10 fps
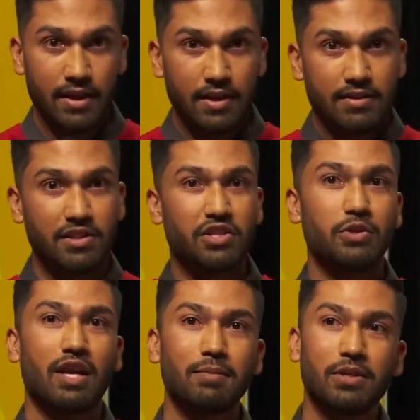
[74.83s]
Since
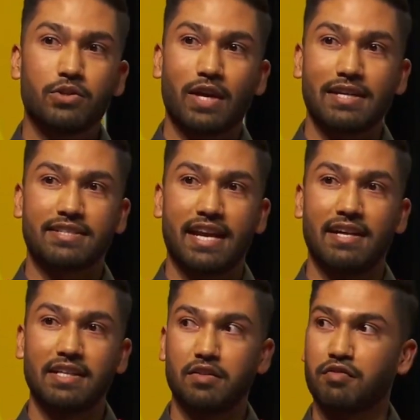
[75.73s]
UW attracts
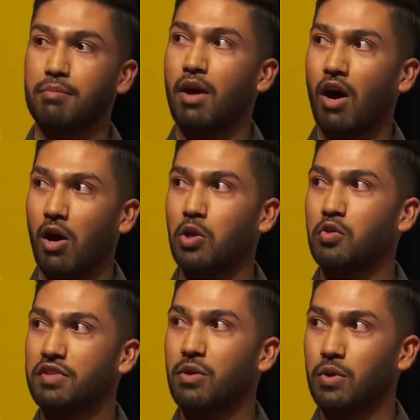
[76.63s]
talent from all
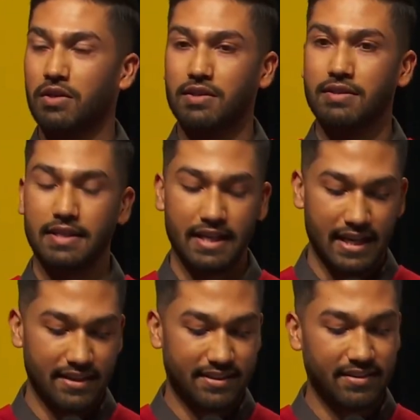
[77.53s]
over the world,
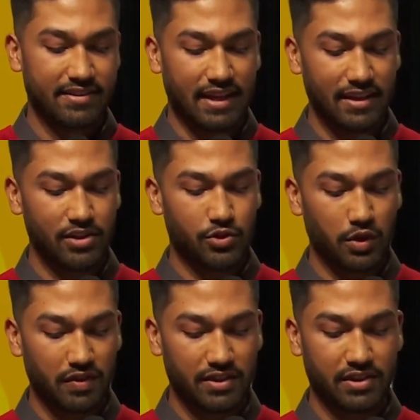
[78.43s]
and since science
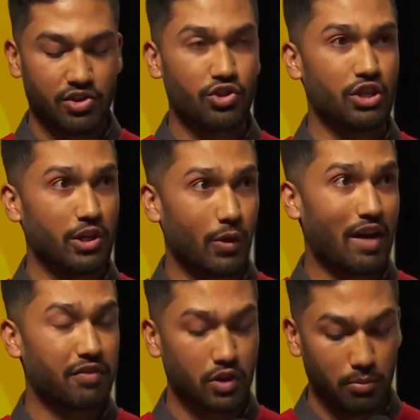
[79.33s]
traverses
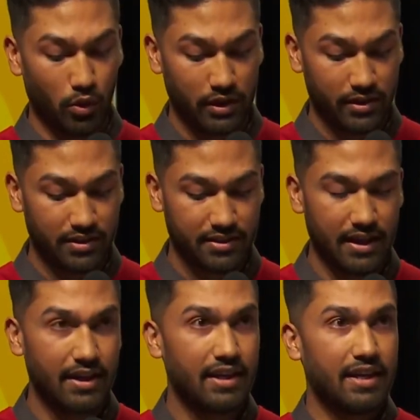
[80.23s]
geographical borders,
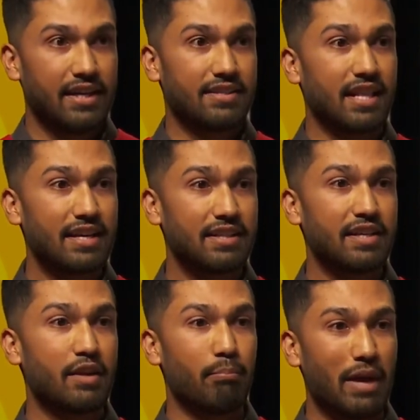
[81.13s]
it is likely
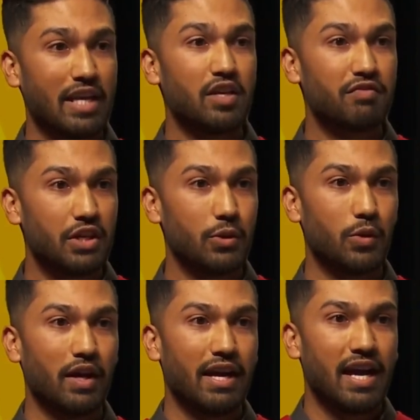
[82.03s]
that many of you
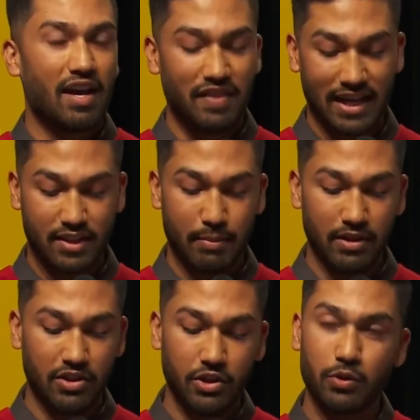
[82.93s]
have had to
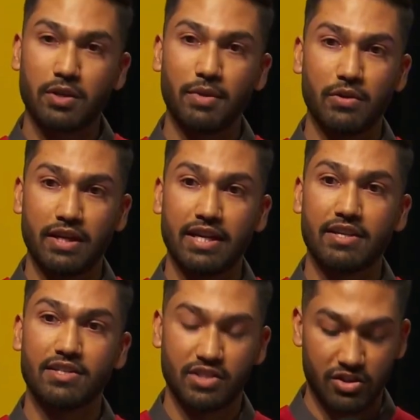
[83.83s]
build a new community
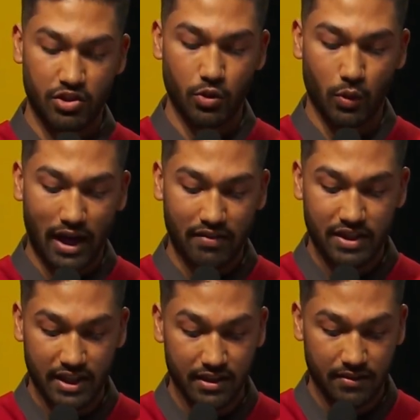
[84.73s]
since you arrived
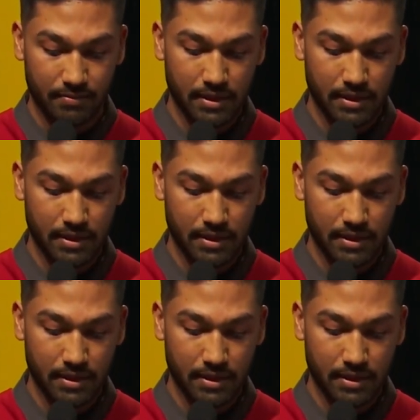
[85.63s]
here.